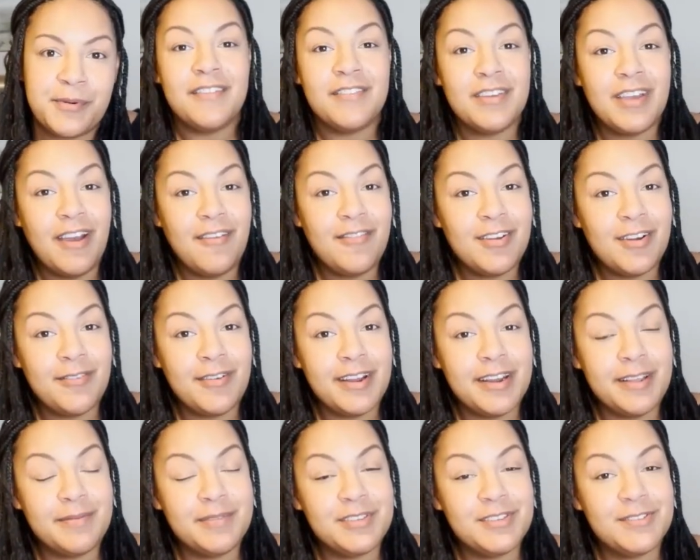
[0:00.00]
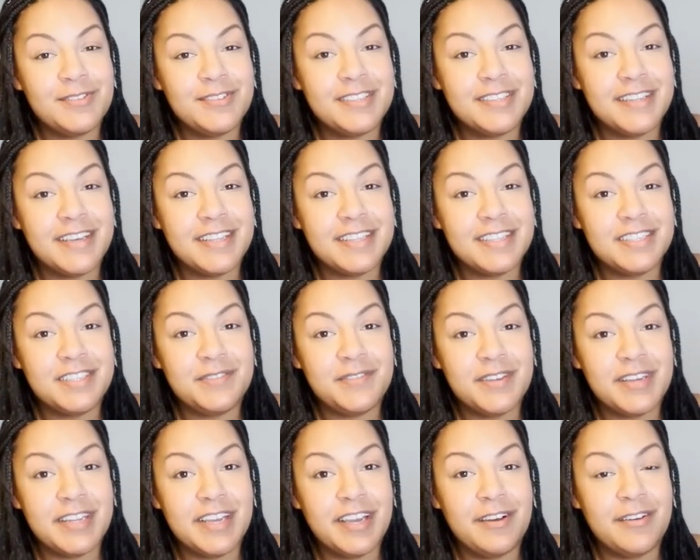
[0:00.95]
If you haven't already, be sure to like this
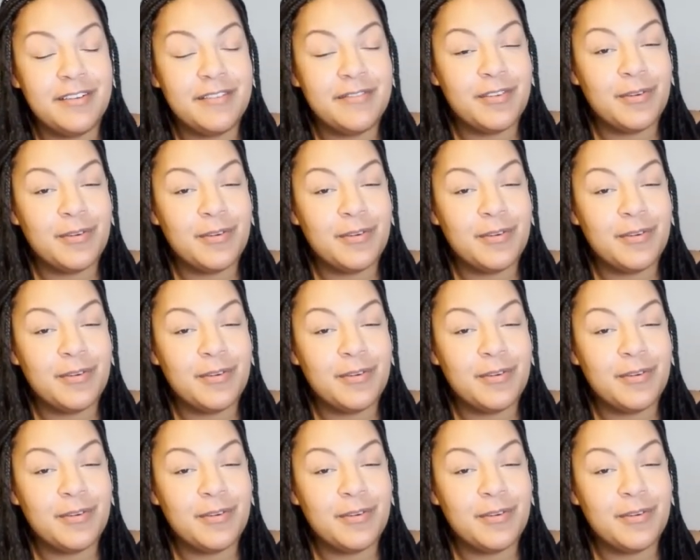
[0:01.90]
video if